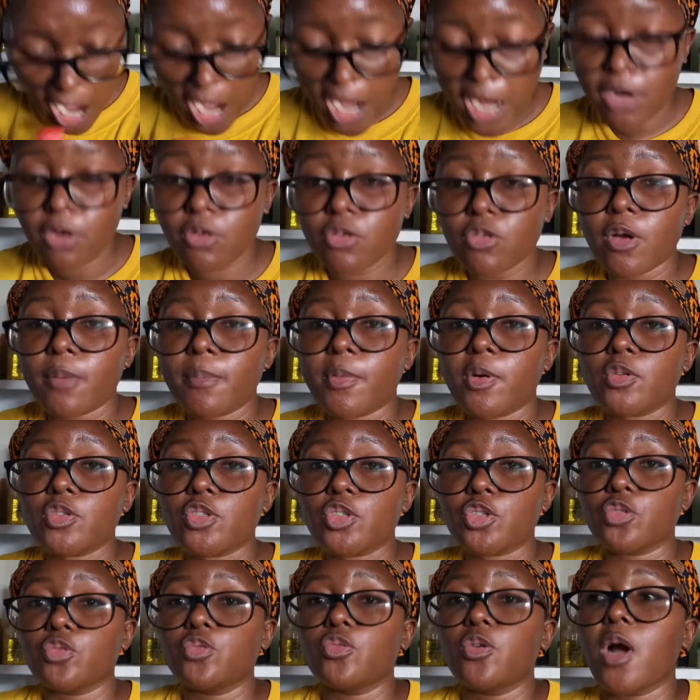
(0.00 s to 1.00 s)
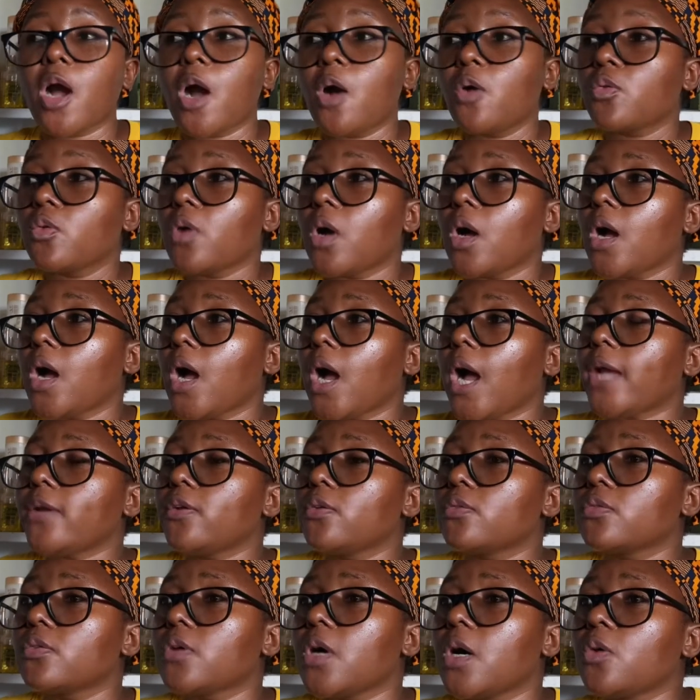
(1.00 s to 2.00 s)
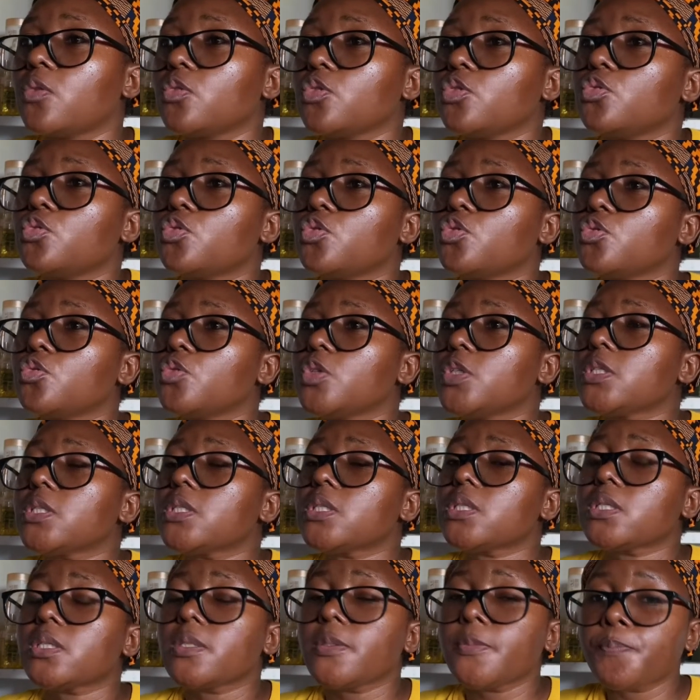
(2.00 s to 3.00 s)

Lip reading: I don't know about you, I don't know how you do it